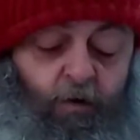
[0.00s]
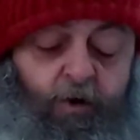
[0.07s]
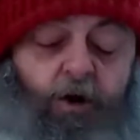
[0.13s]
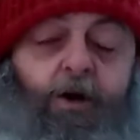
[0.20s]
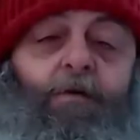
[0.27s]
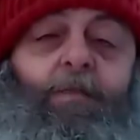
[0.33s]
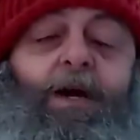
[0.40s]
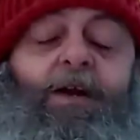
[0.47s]
We're
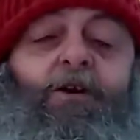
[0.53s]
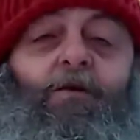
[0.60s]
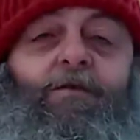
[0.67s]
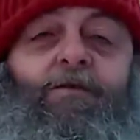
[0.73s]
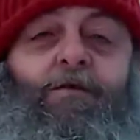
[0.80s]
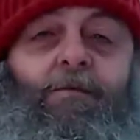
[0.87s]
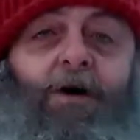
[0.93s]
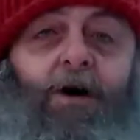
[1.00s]
going to be
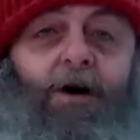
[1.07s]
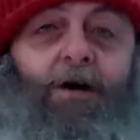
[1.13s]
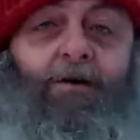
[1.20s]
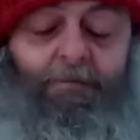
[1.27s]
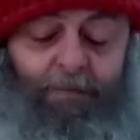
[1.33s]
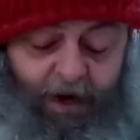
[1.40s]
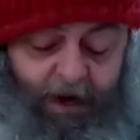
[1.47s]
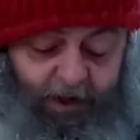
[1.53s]
doing some
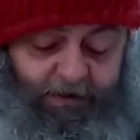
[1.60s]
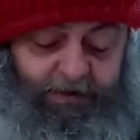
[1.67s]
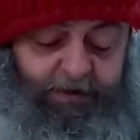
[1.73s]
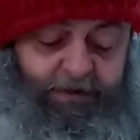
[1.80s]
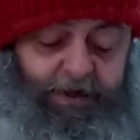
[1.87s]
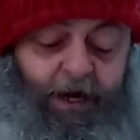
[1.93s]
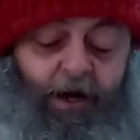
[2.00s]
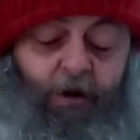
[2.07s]
garden boxes.